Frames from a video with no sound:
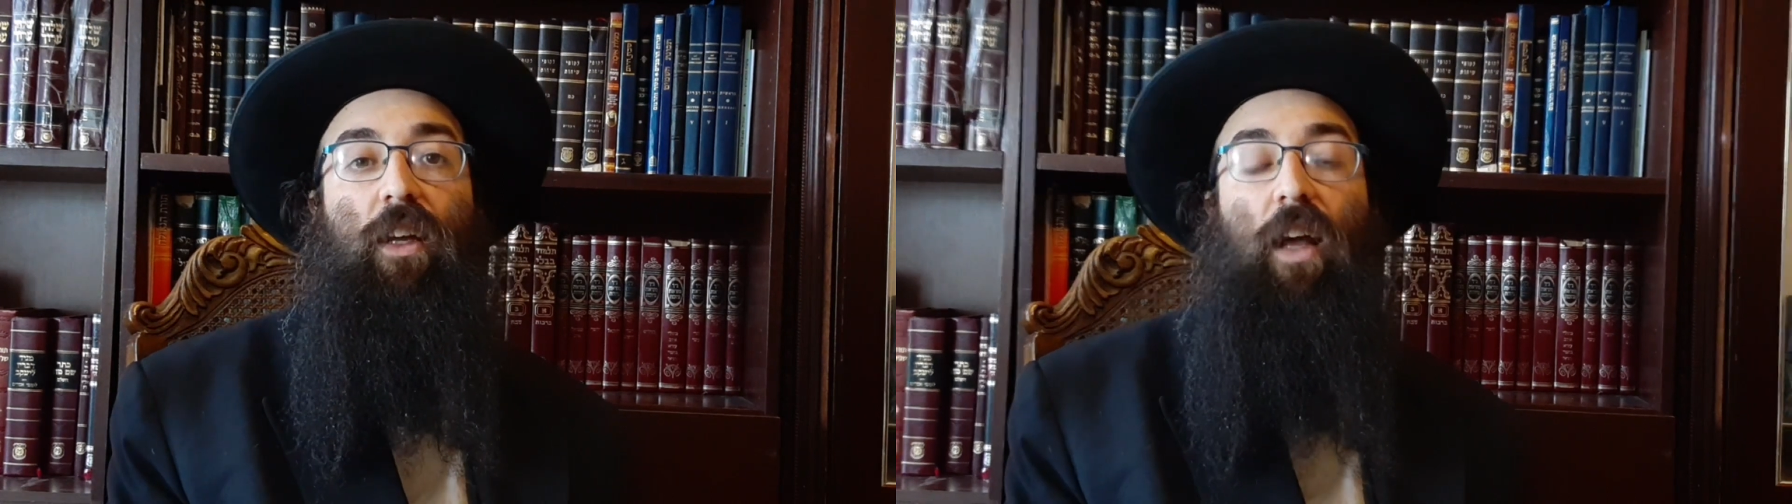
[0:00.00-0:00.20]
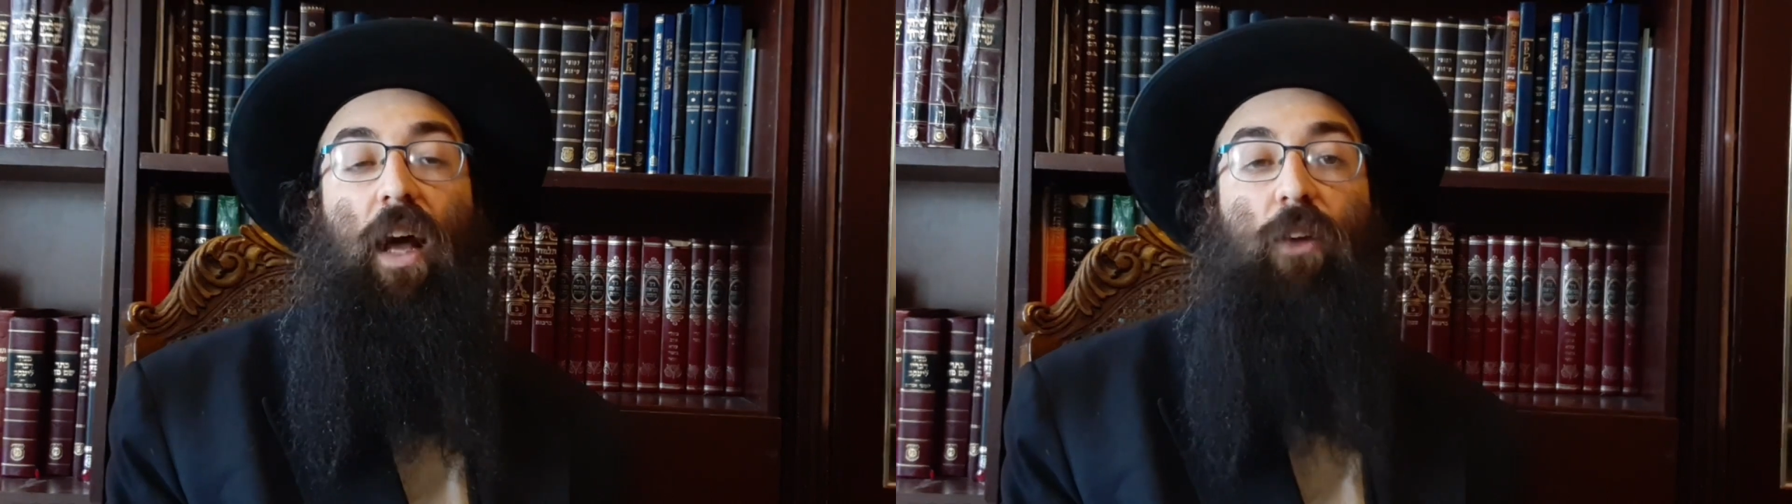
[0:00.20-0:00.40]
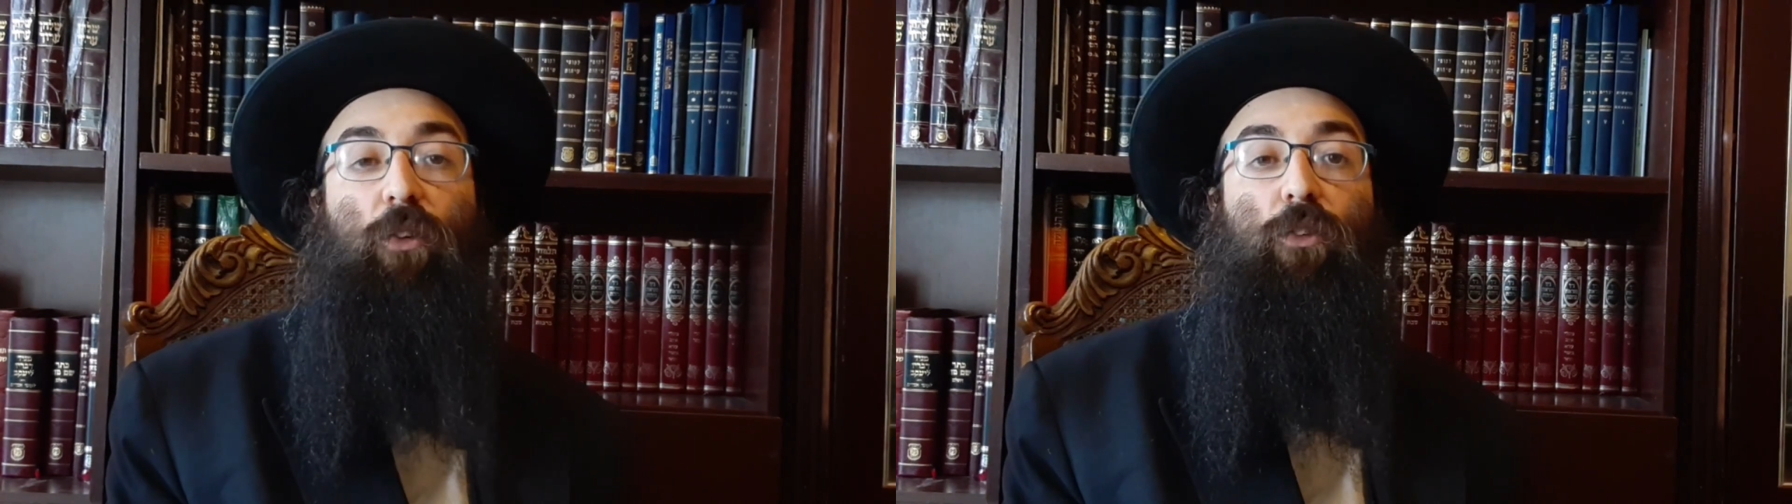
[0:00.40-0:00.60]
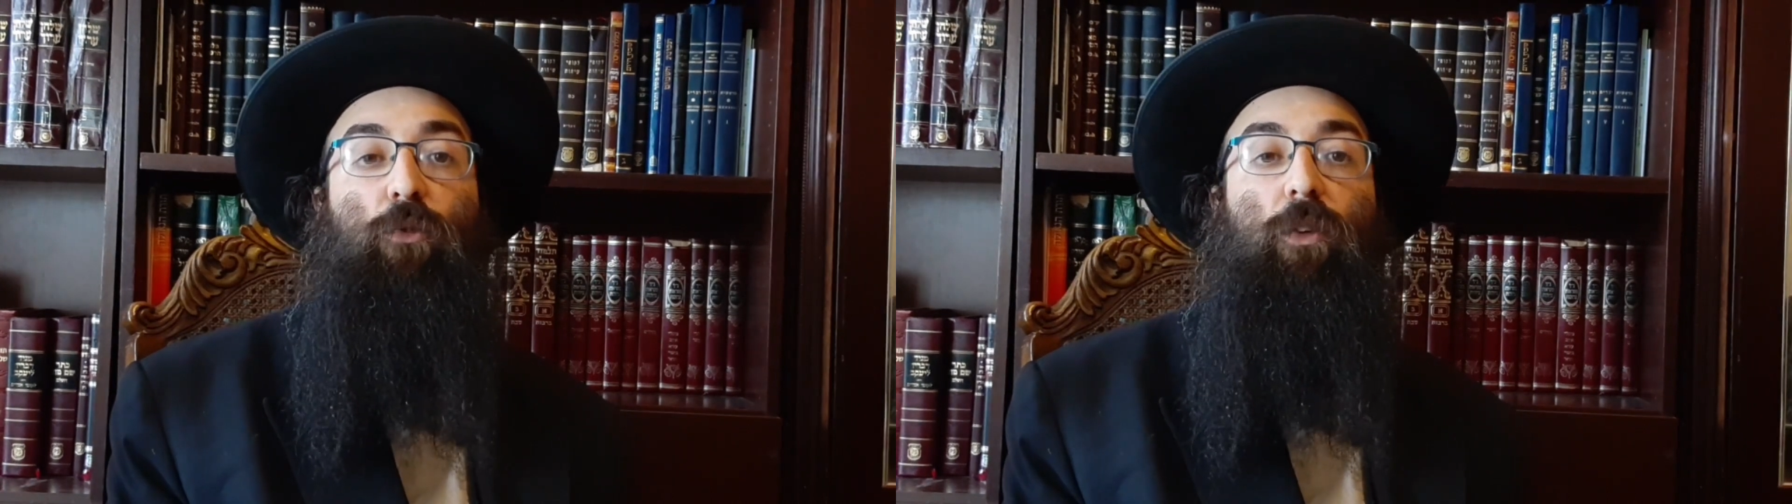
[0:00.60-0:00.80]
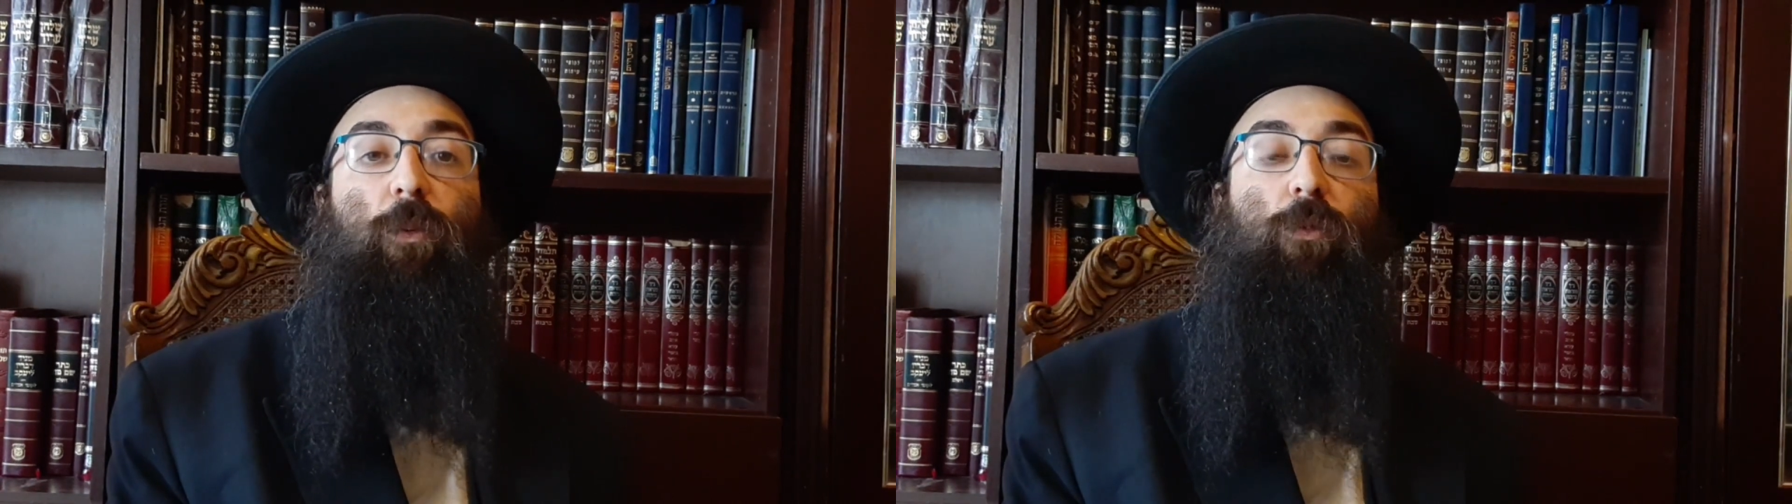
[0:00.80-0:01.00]
And all the
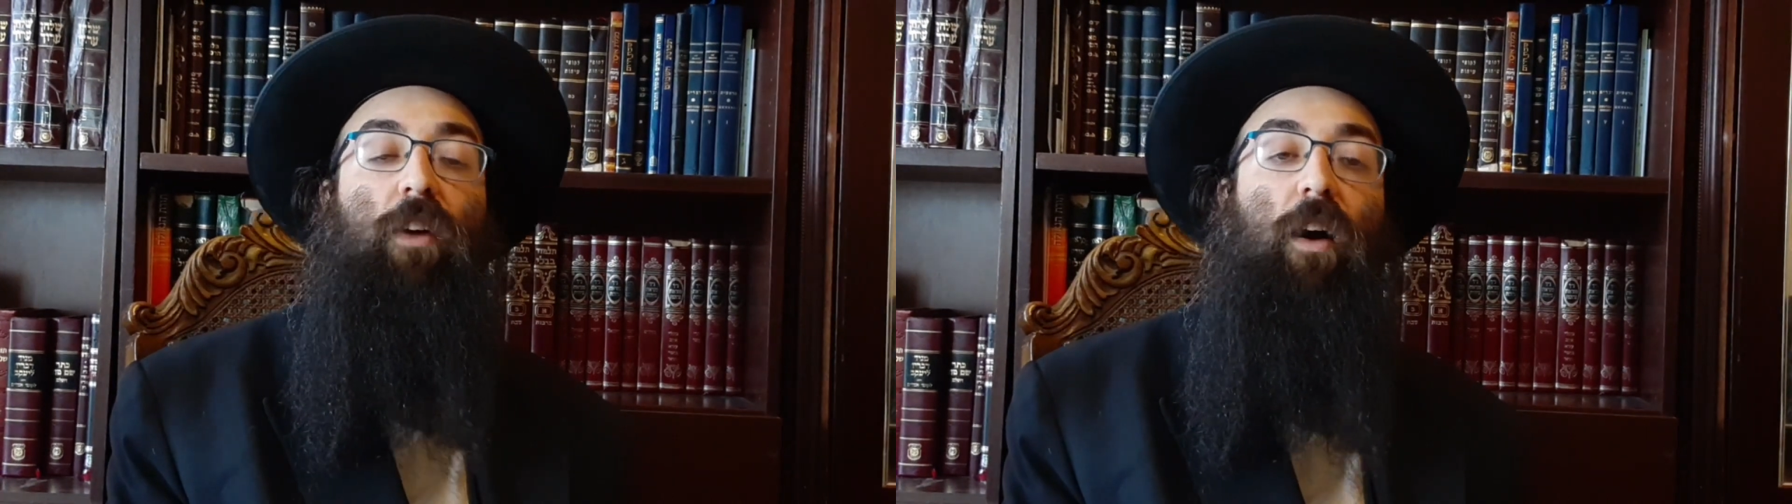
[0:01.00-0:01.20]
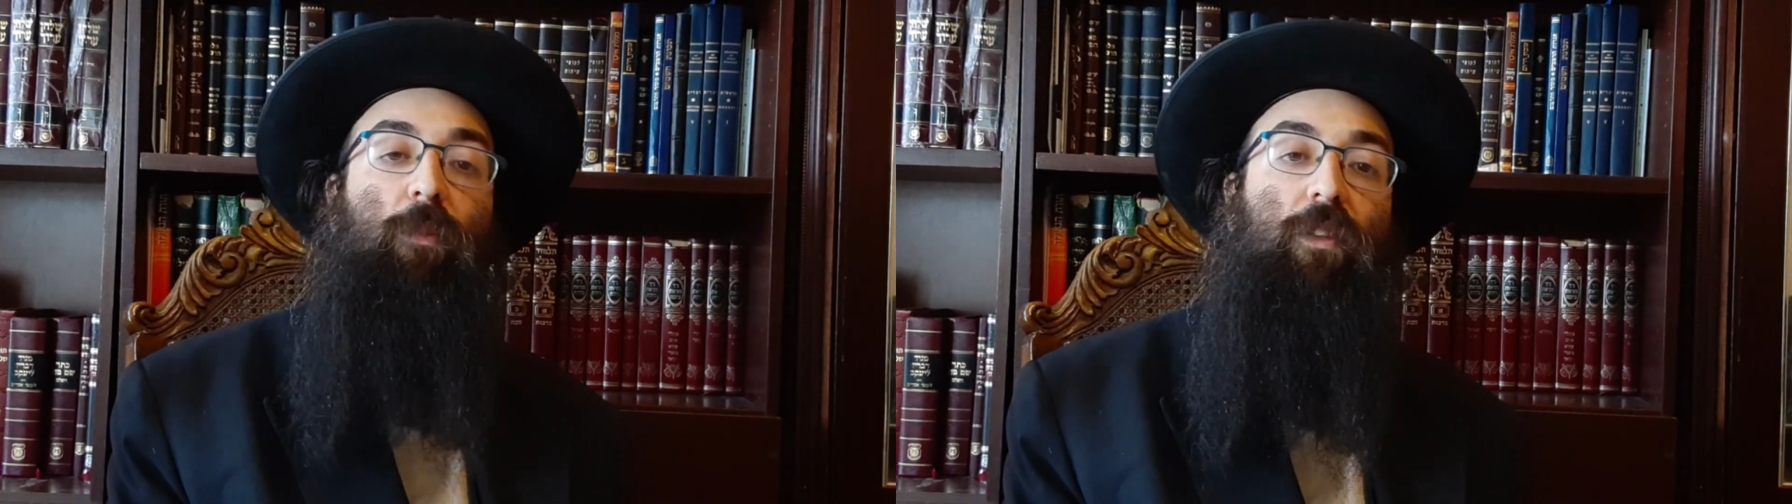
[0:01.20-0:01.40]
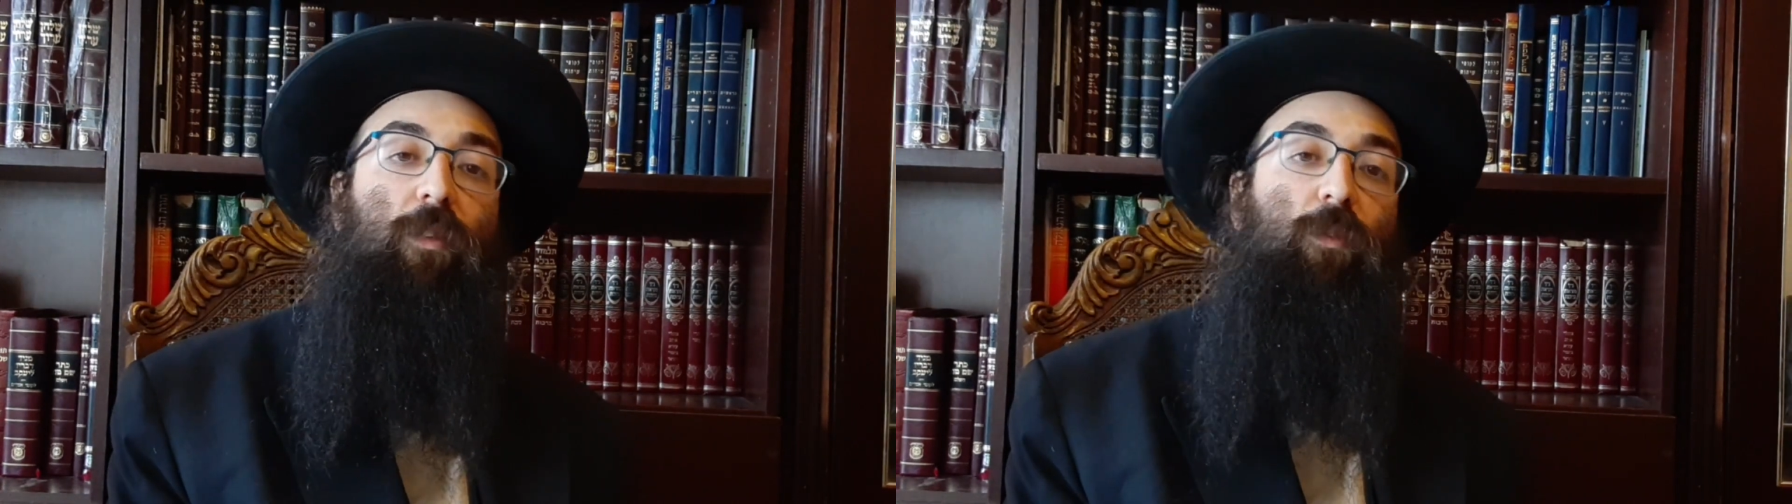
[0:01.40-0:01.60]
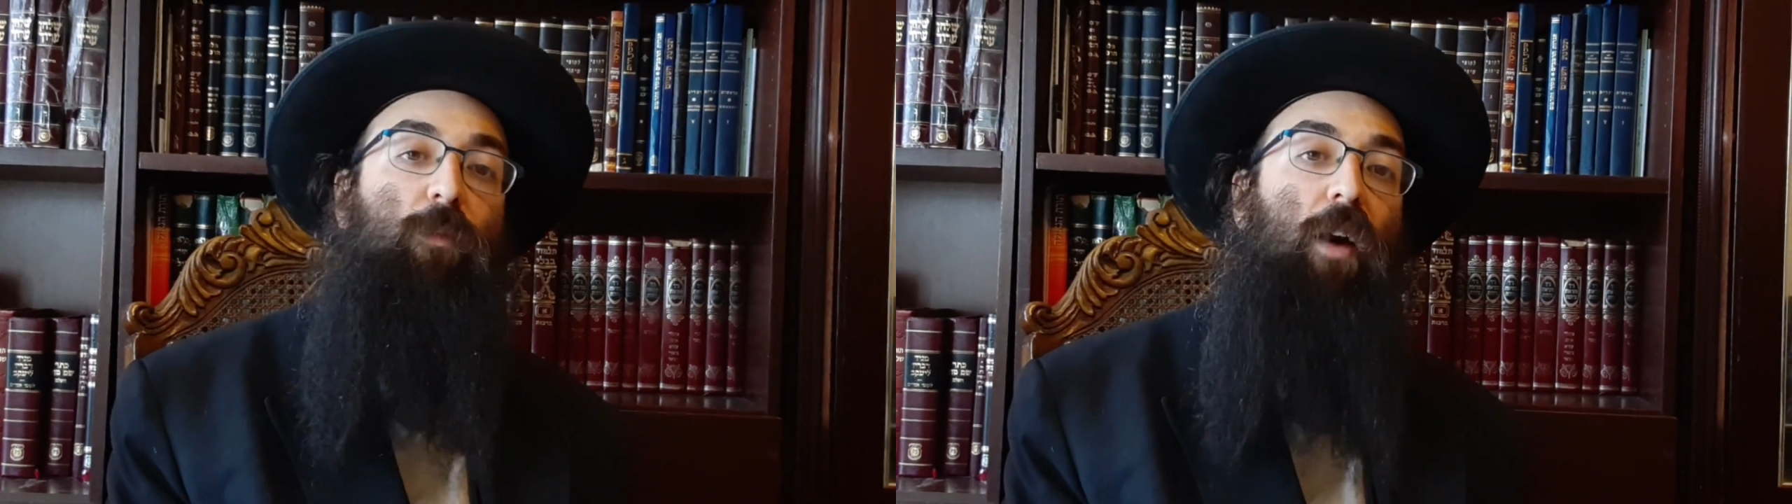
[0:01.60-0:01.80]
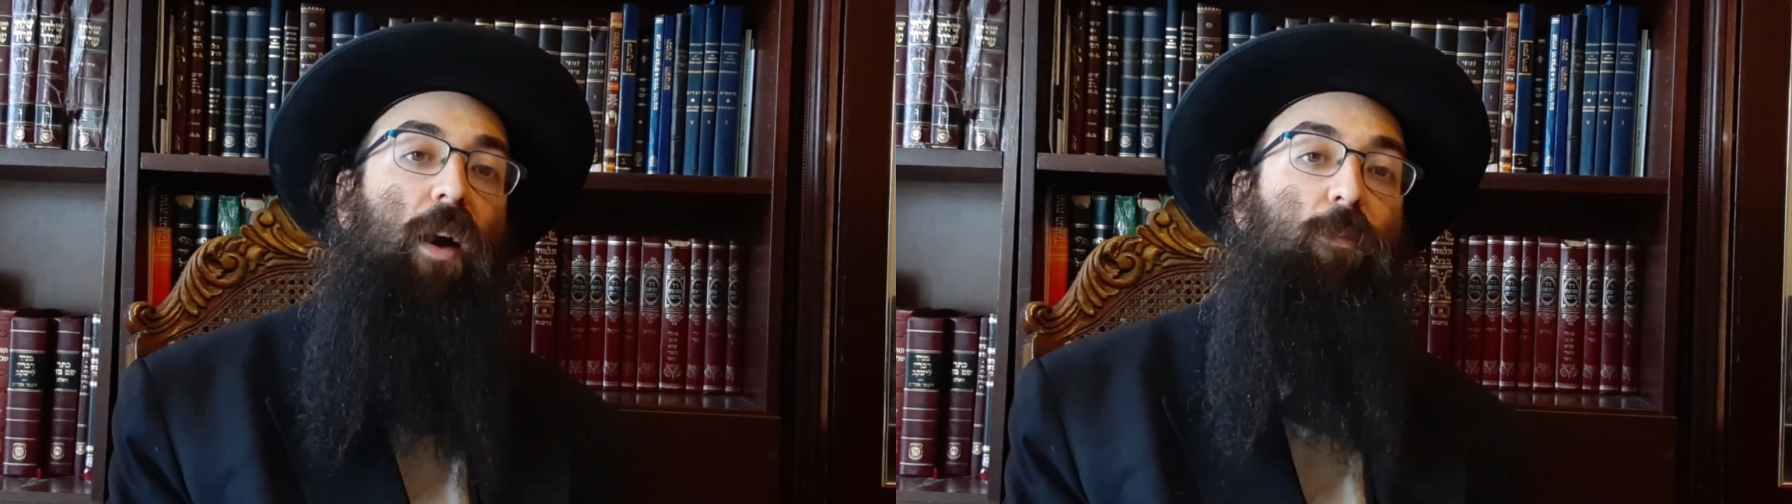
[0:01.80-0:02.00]
women were coming to him to buy